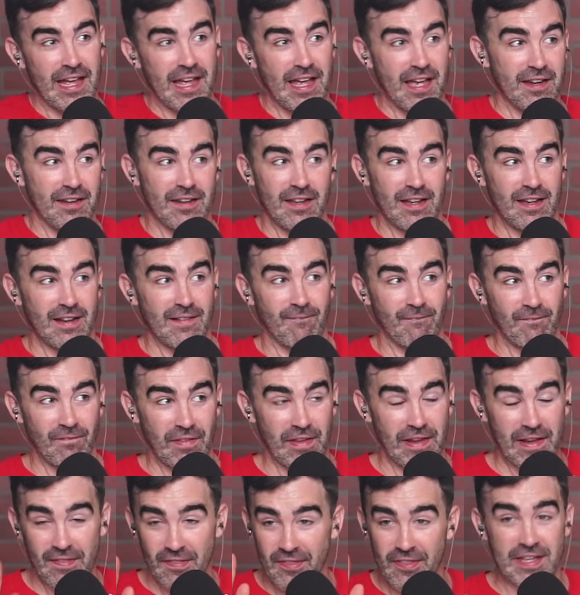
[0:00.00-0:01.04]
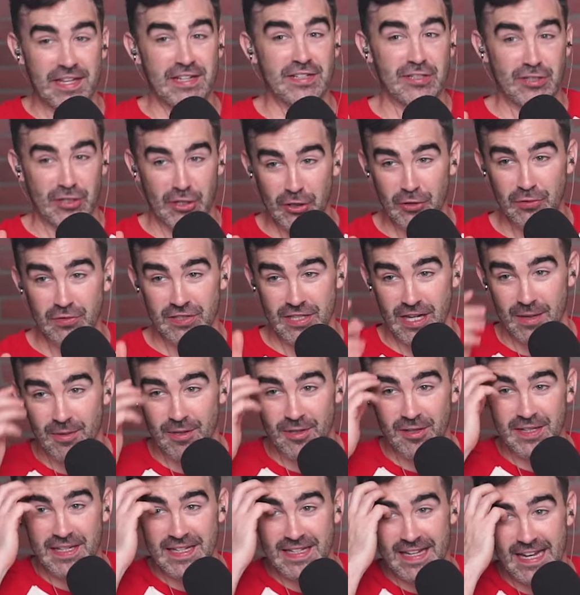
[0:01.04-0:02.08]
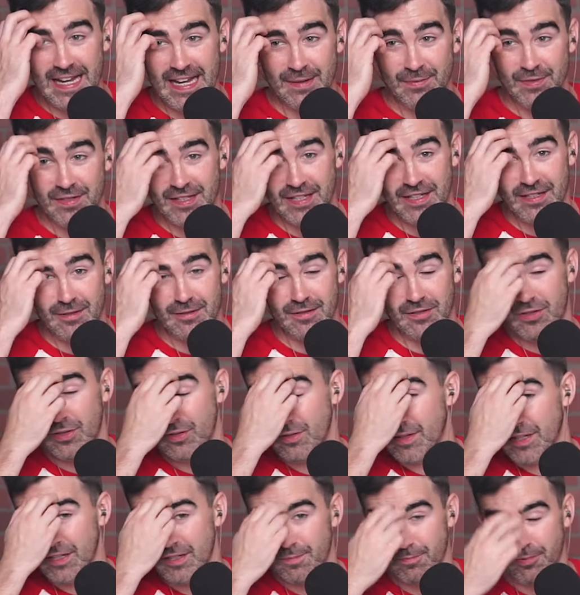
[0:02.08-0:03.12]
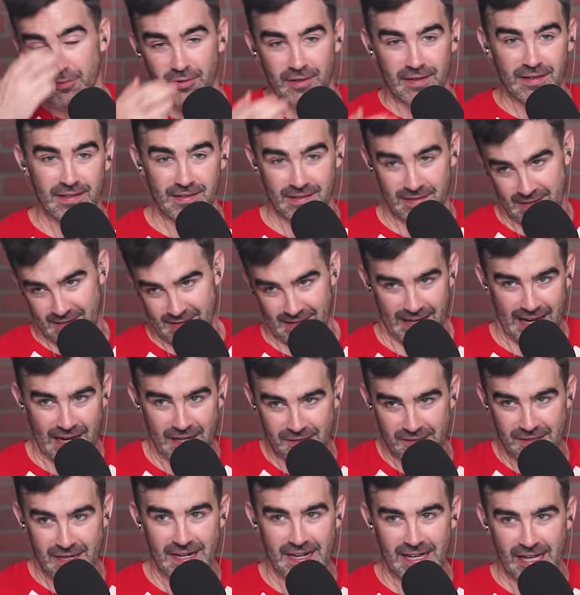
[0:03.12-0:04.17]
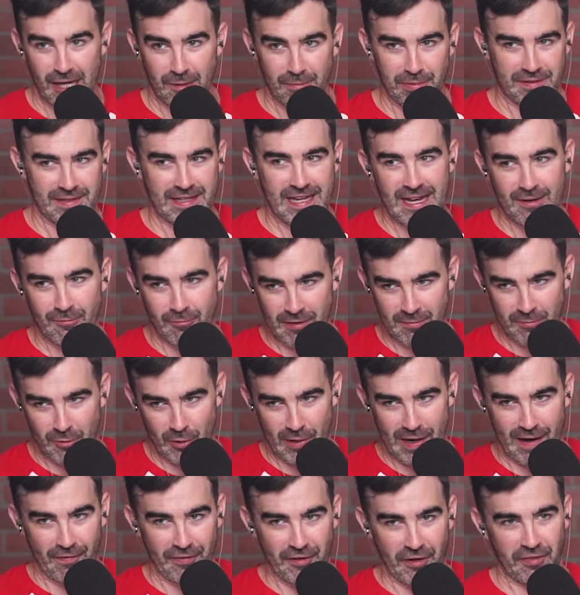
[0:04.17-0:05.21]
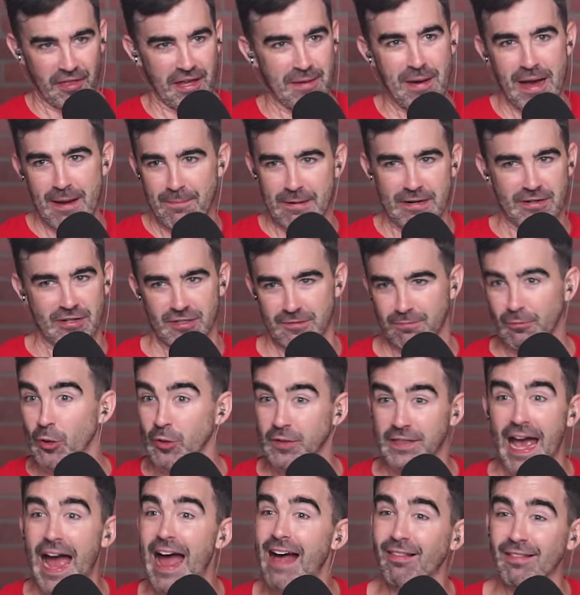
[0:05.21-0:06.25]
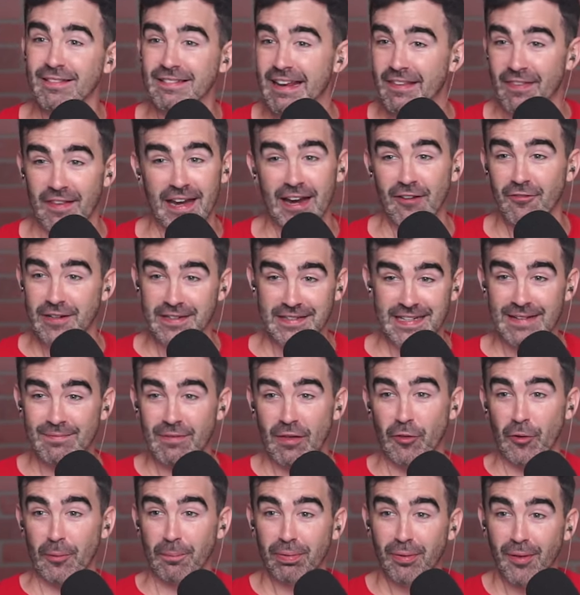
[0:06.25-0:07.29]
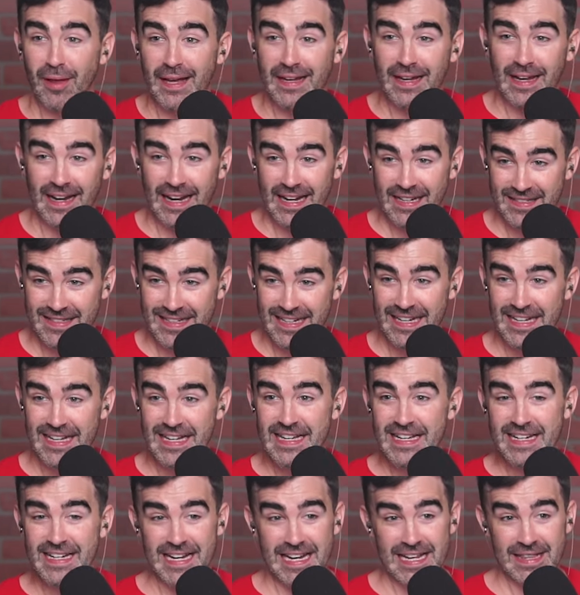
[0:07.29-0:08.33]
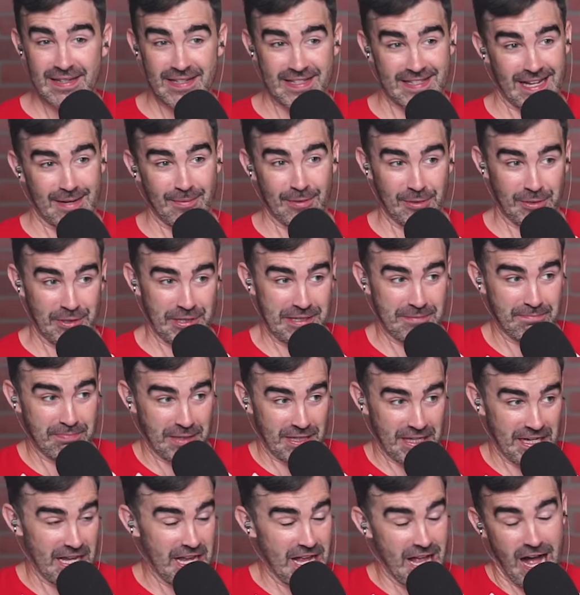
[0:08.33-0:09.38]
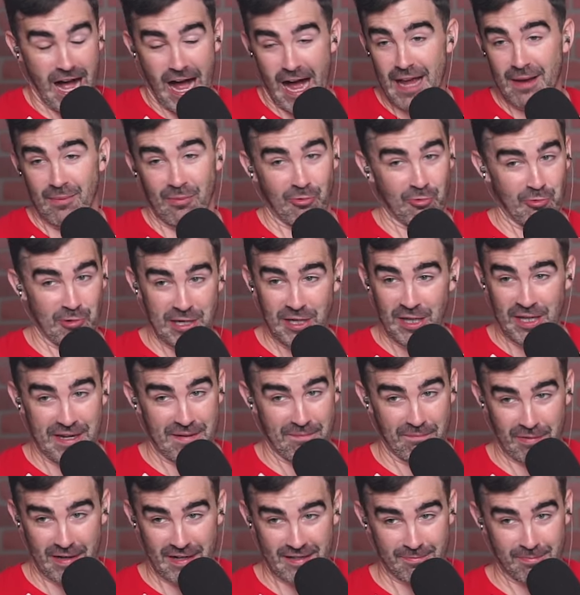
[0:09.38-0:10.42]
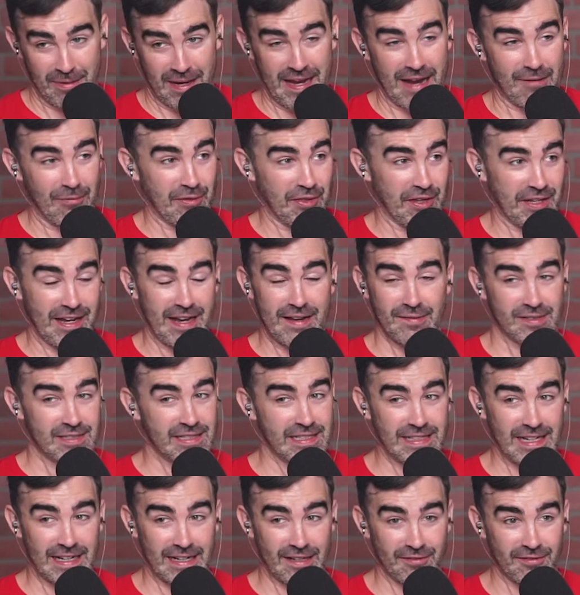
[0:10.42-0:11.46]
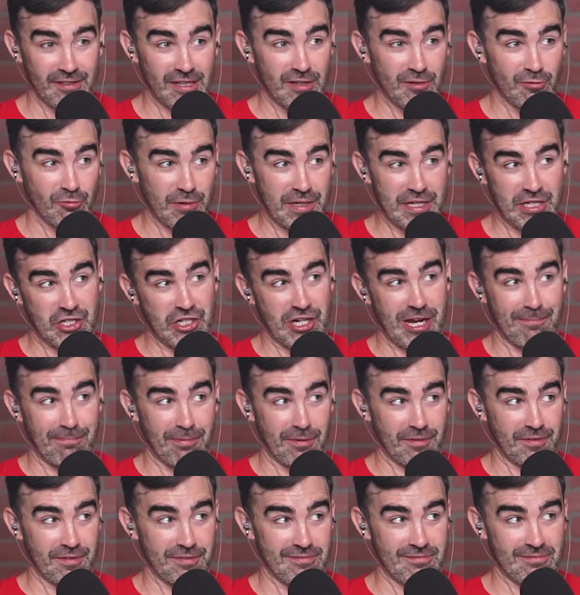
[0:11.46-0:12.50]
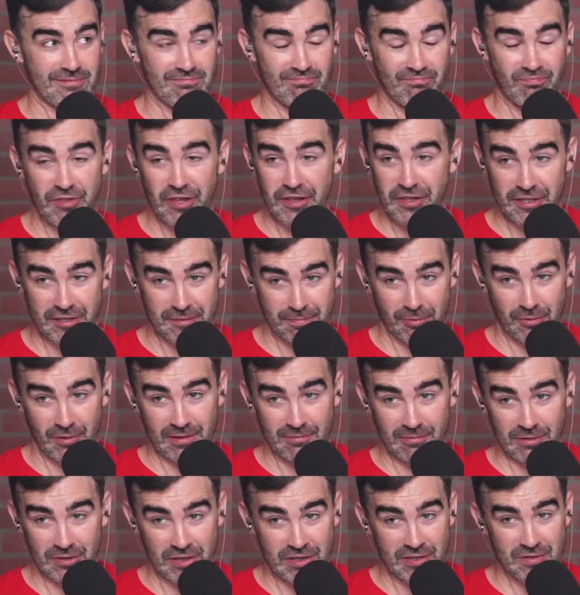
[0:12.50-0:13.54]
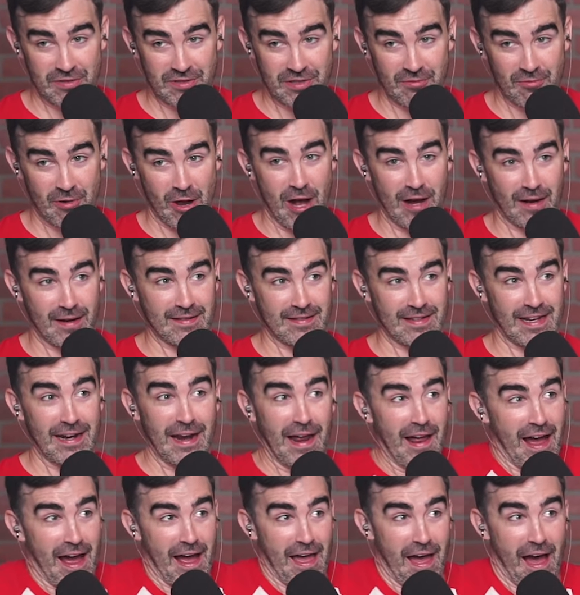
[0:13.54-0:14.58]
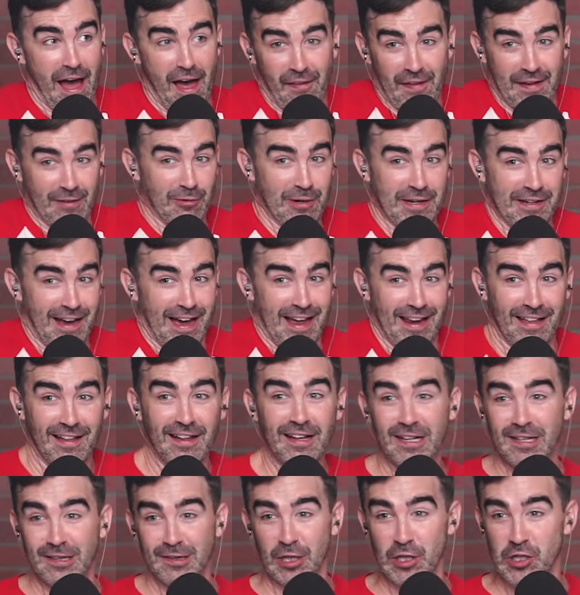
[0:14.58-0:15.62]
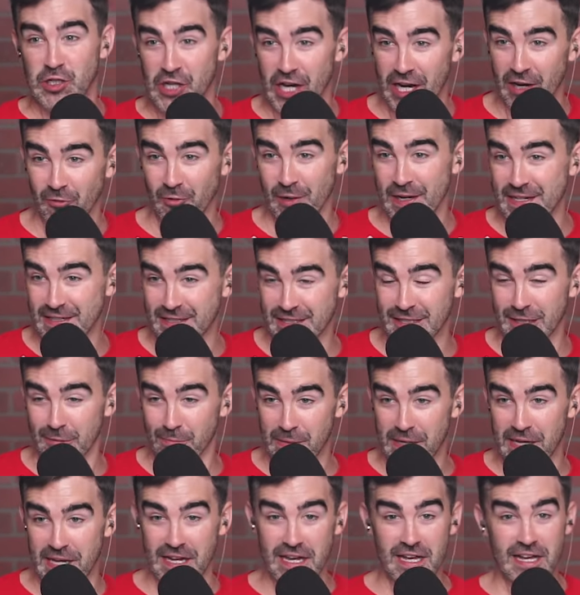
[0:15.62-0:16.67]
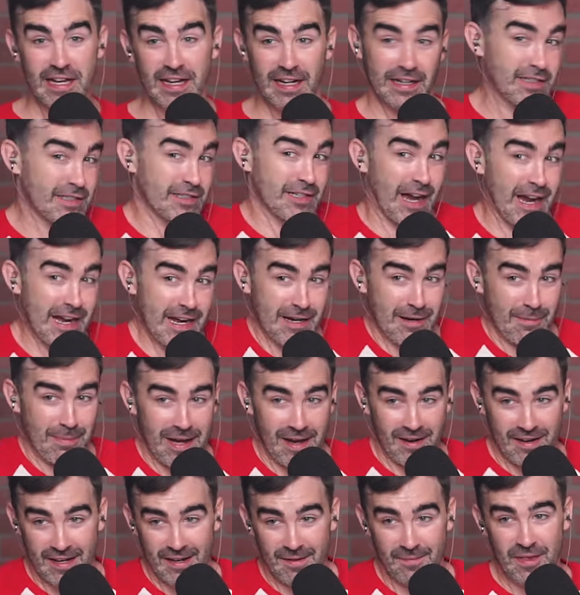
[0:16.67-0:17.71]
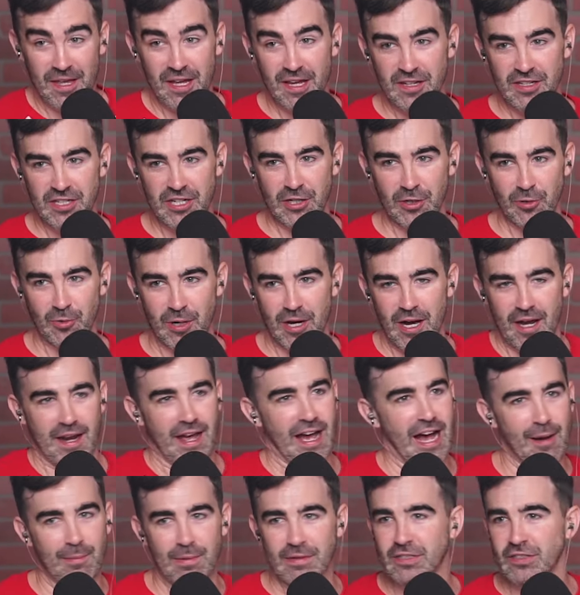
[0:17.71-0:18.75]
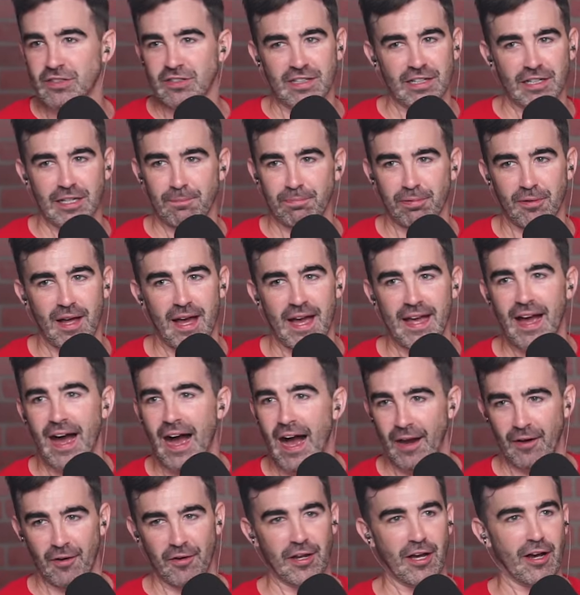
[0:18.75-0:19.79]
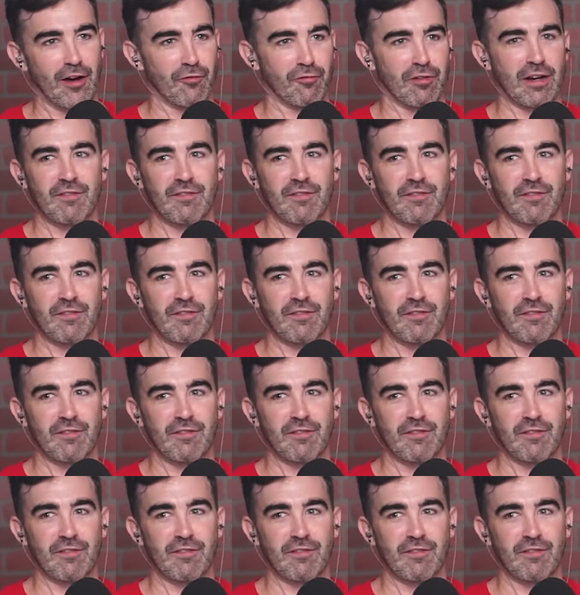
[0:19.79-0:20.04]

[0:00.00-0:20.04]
And in these two summer league games to this point, and he's had a lot of help with Cam Whitmore out there, they might be just more talented than every team that they're playing against in the summer league, but I am really impressed by everything I've seen out of Reed Sheppard to this point with the Houston Rockets. And I think we got legit reason to be excited about him year one. How much is he going to play? I don't know.